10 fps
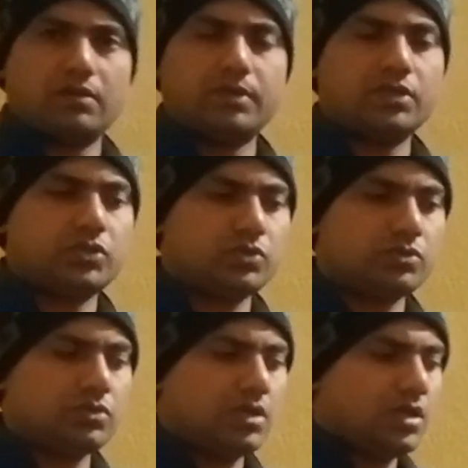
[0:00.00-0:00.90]
able
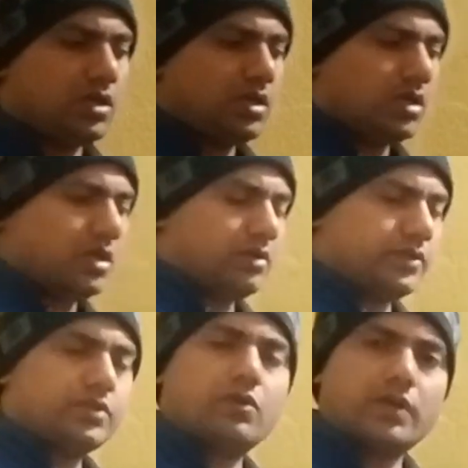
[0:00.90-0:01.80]
to
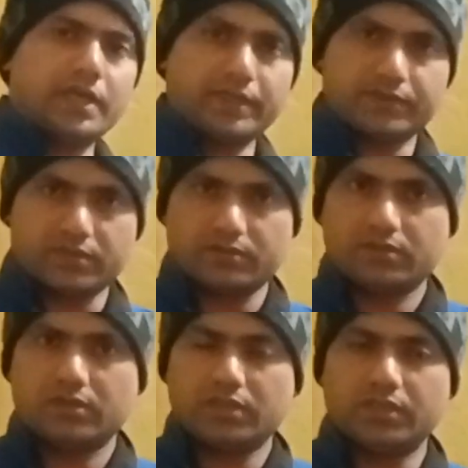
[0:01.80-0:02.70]
recognize
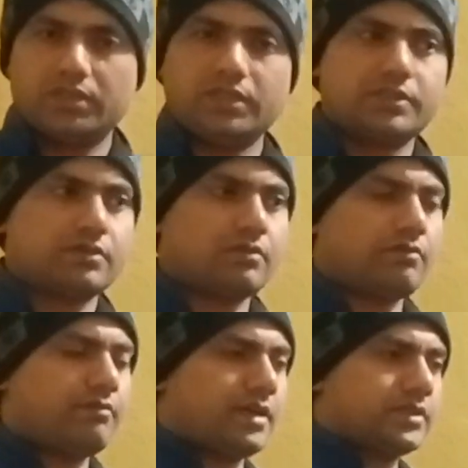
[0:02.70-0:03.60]
these
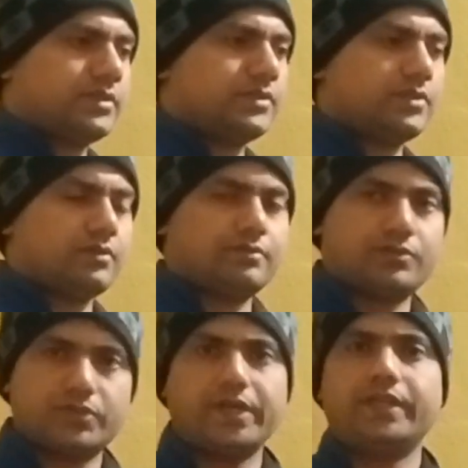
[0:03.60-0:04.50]
functions of
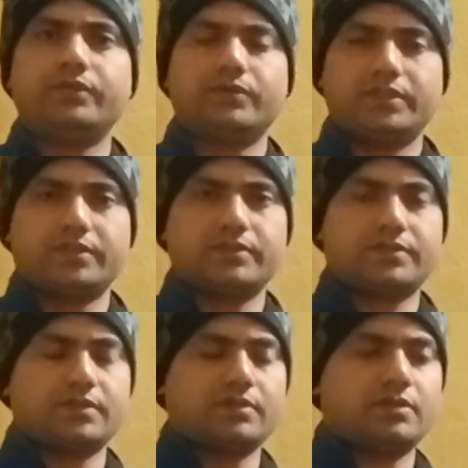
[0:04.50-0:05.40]
trade
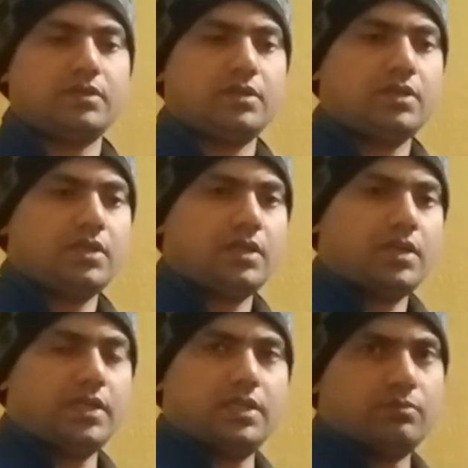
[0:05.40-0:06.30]
unions
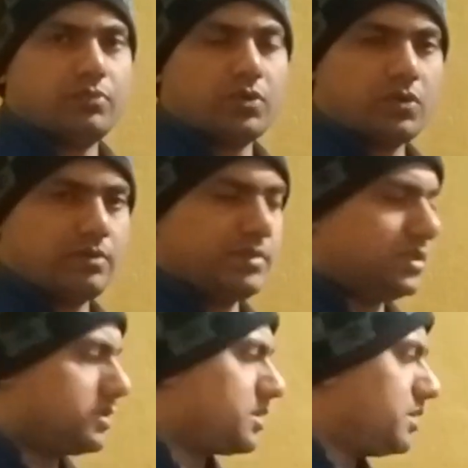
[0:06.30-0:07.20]
in
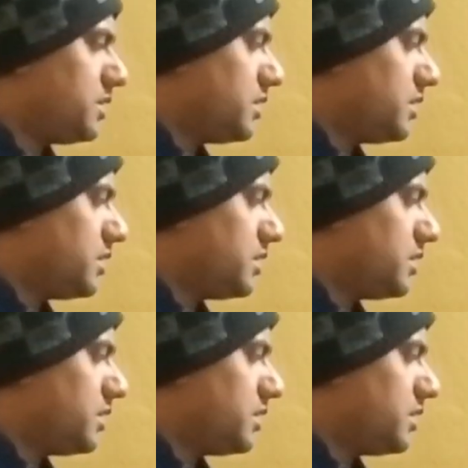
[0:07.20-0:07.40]
employment,